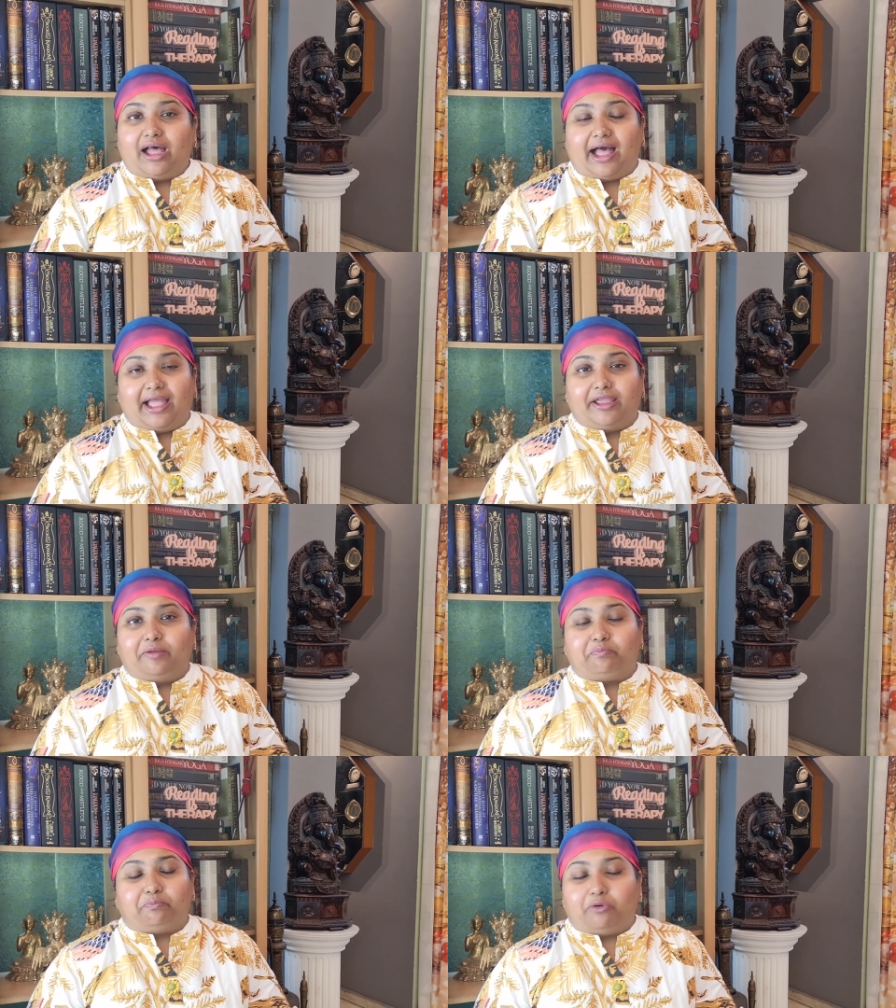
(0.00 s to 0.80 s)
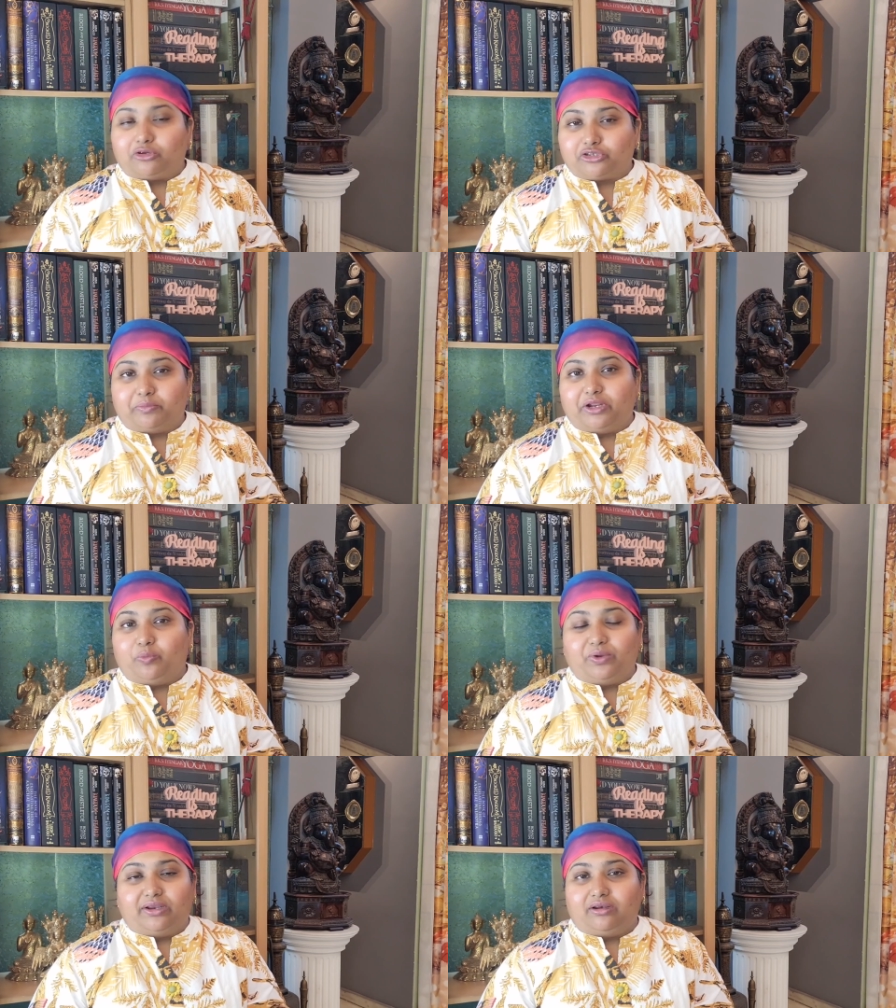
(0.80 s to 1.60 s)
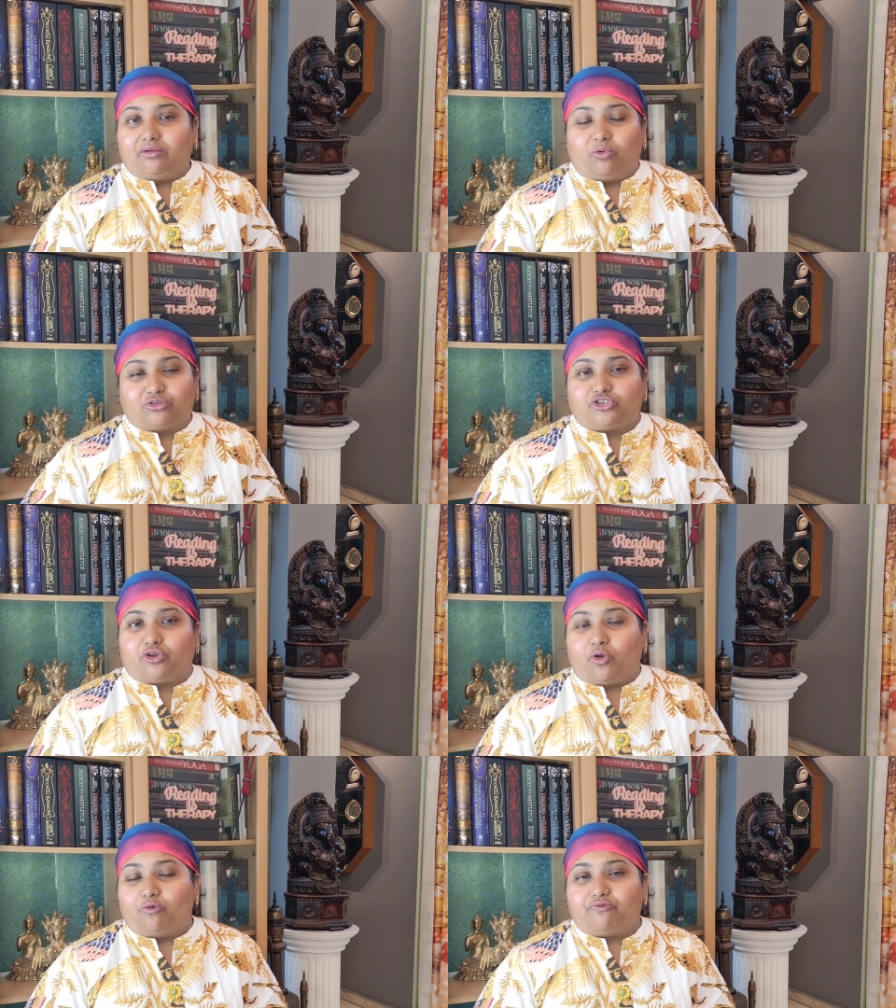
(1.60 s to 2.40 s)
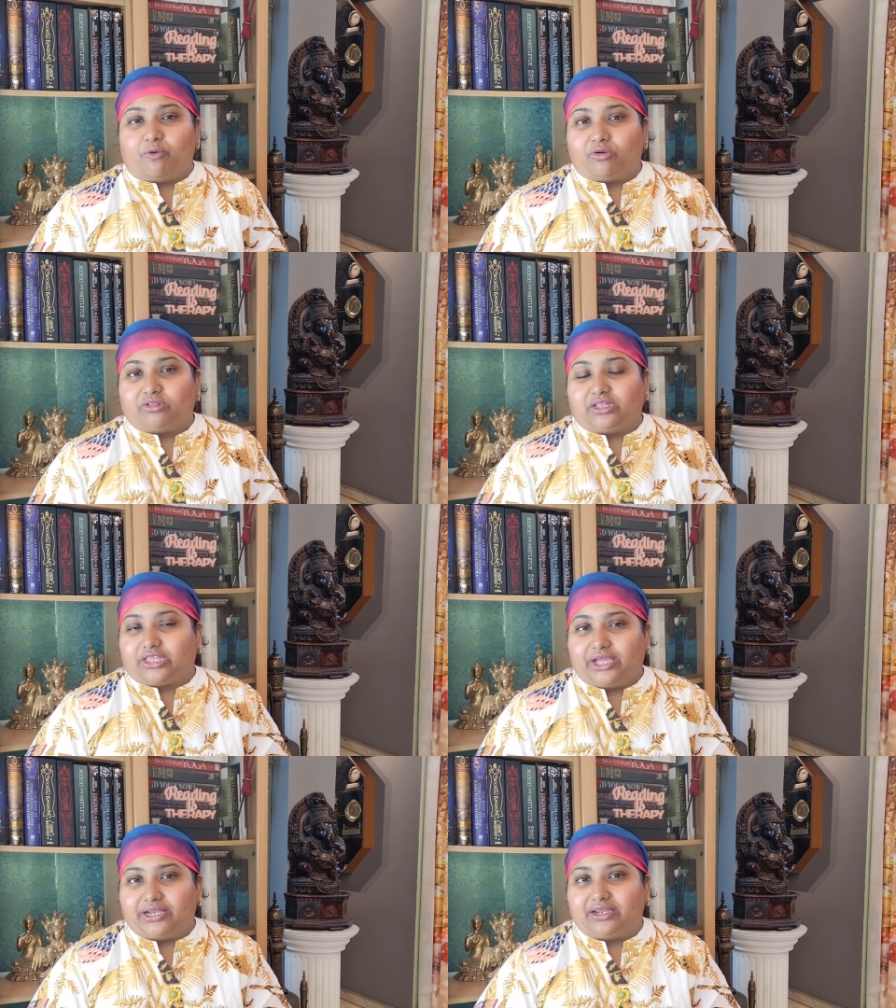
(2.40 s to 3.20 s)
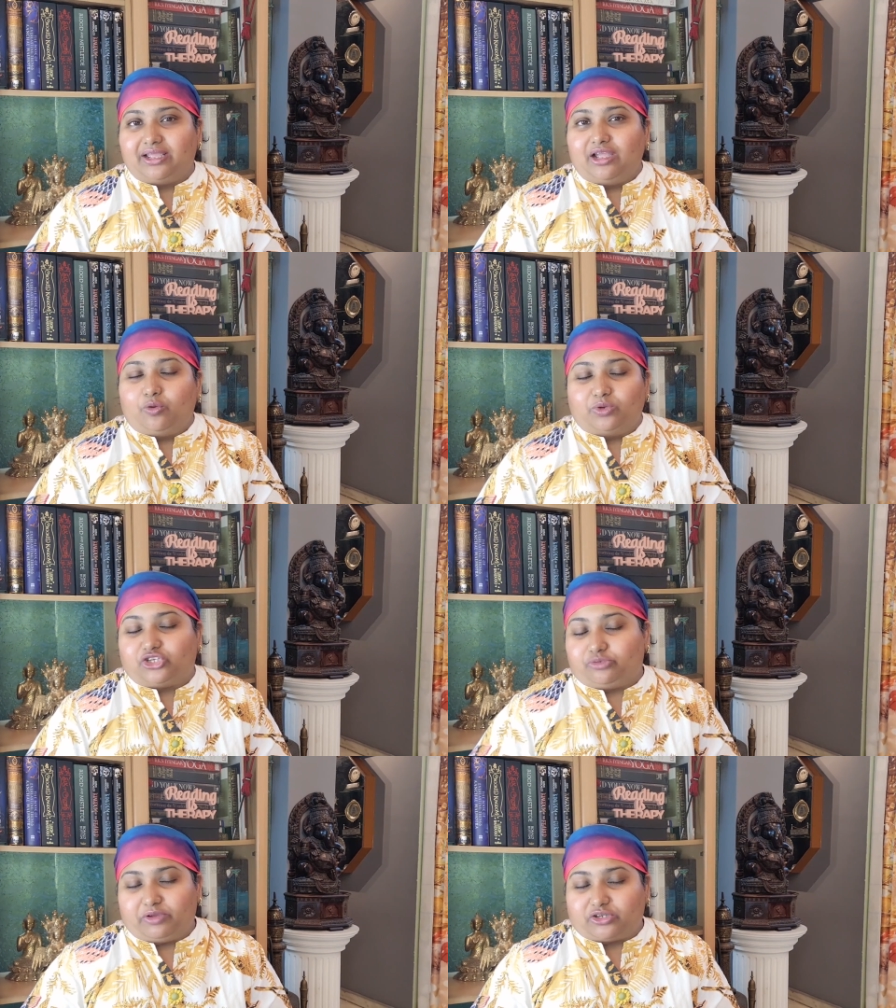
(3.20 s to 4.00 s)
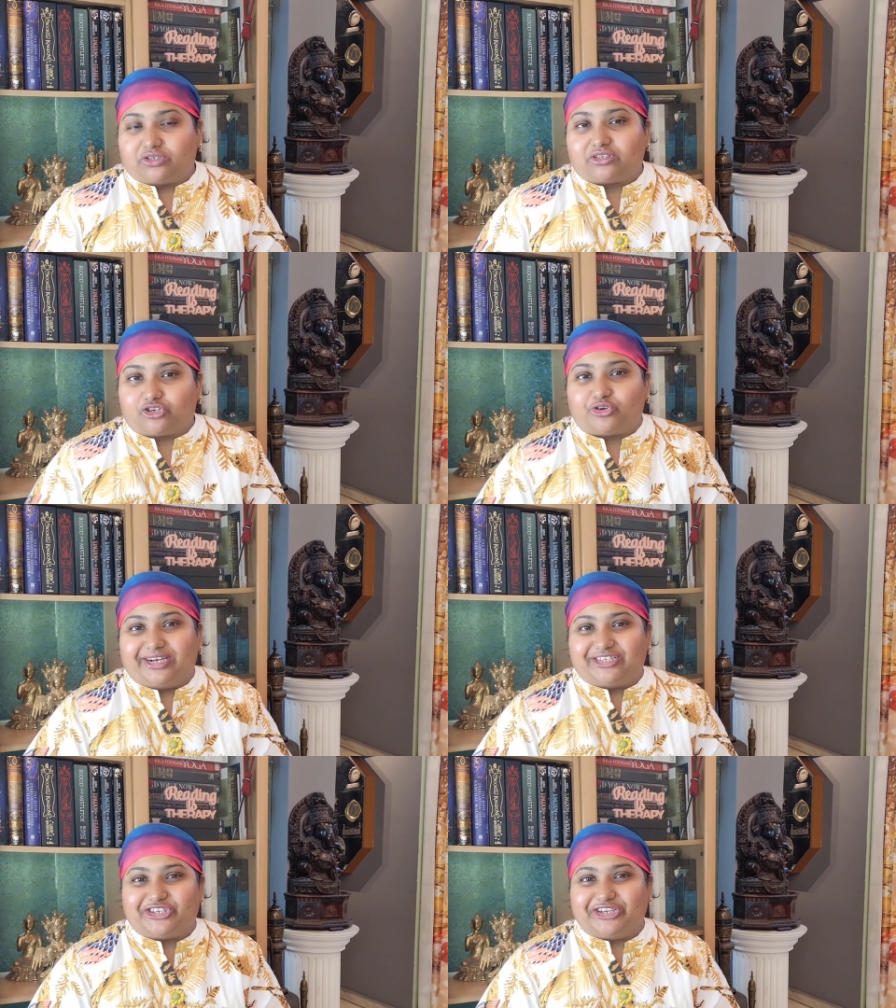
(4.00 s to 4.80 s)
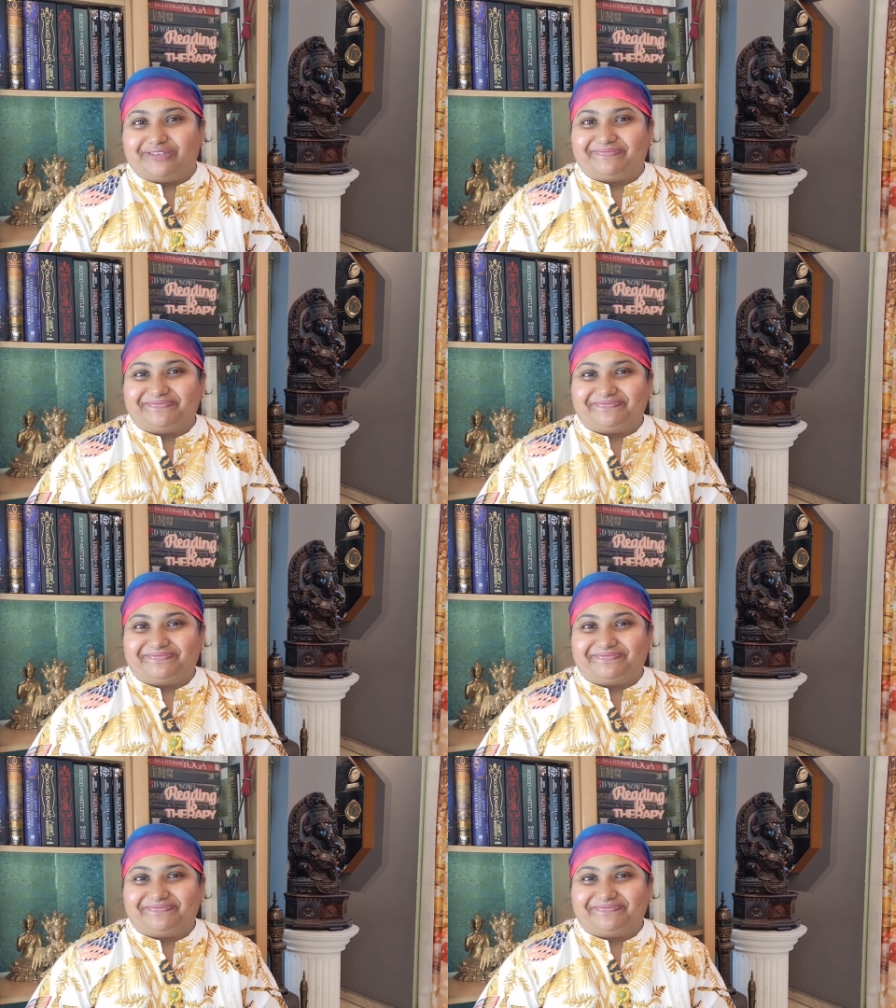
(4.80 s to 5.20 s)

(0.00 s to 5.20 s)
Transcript: I possibly will also go for the third, because it's a trilogy.